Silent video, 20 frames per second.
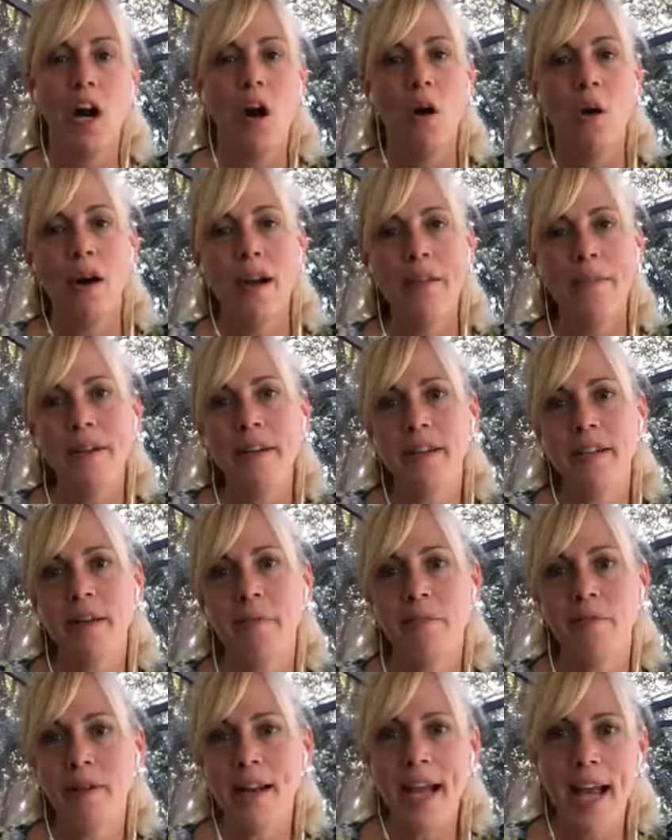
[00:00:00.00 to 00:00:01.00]
or even
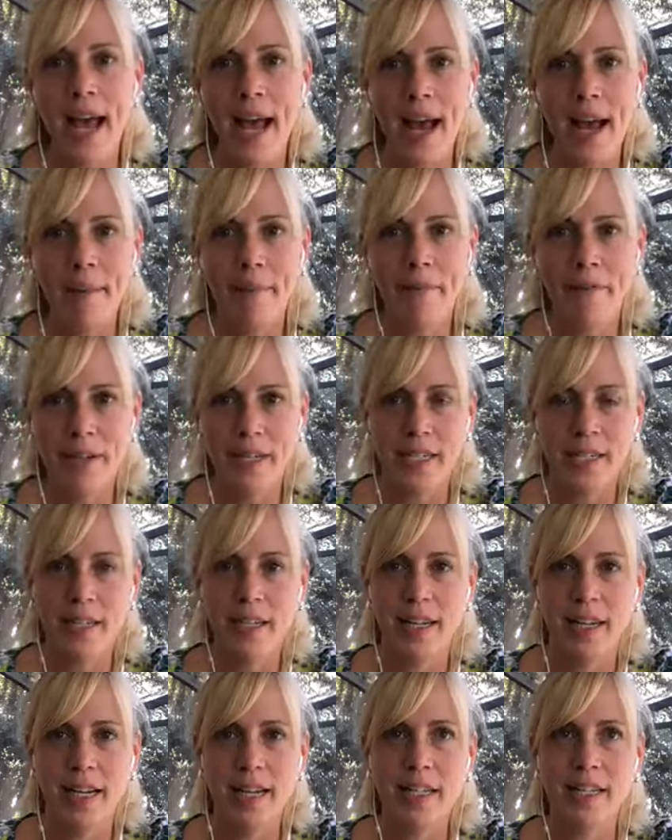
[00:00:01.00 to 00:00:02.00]
some rehab
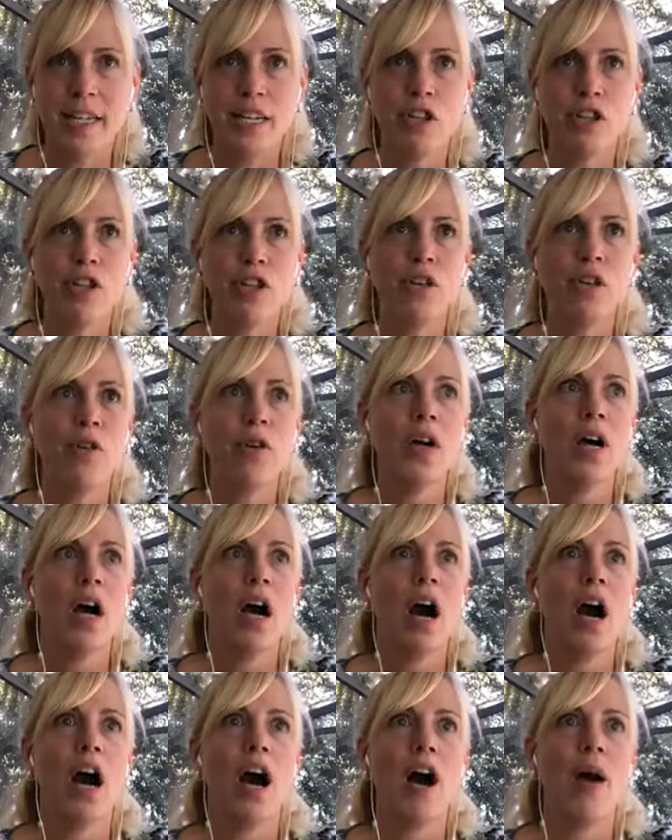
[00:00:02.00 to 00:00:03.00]
facilities can do
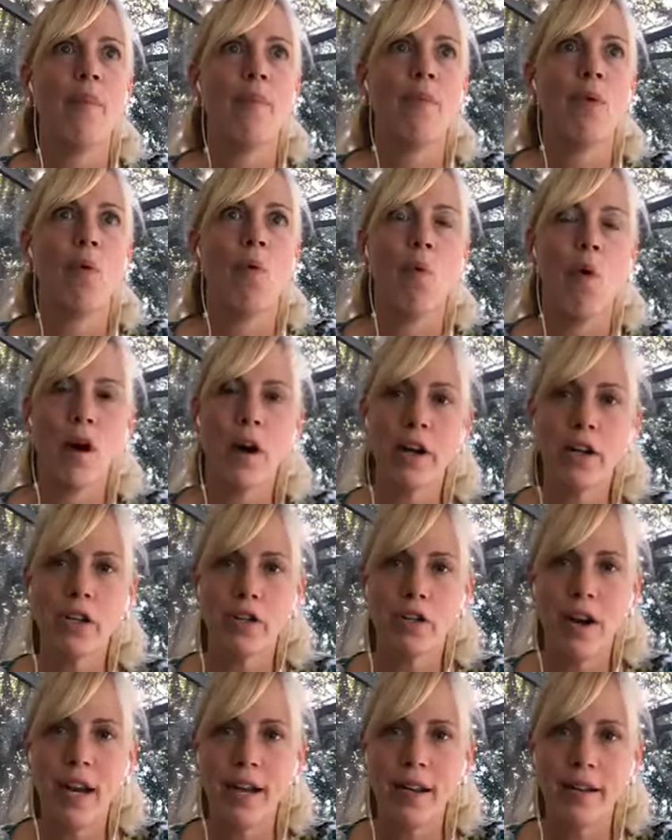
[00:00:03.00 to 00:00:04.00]
water
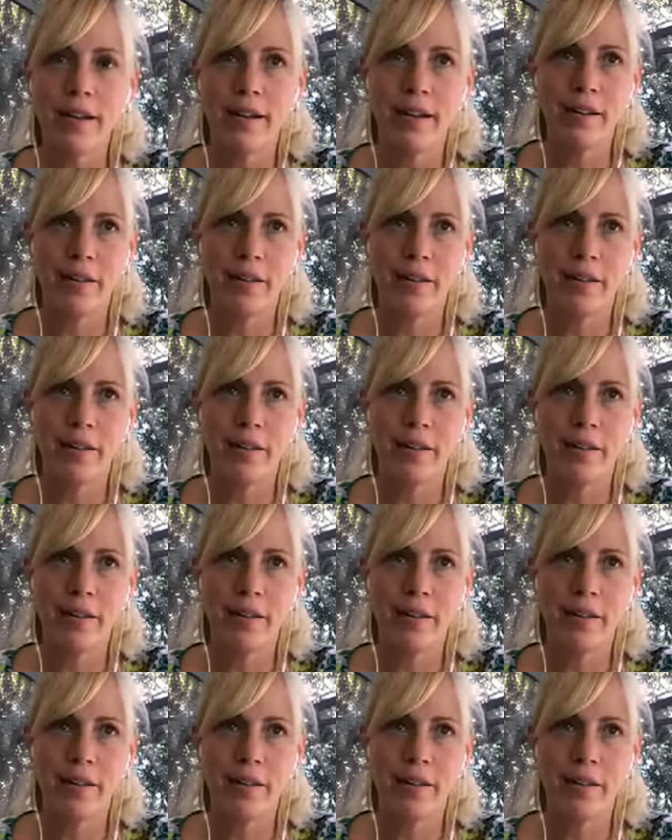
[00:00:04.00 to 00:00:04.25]
tread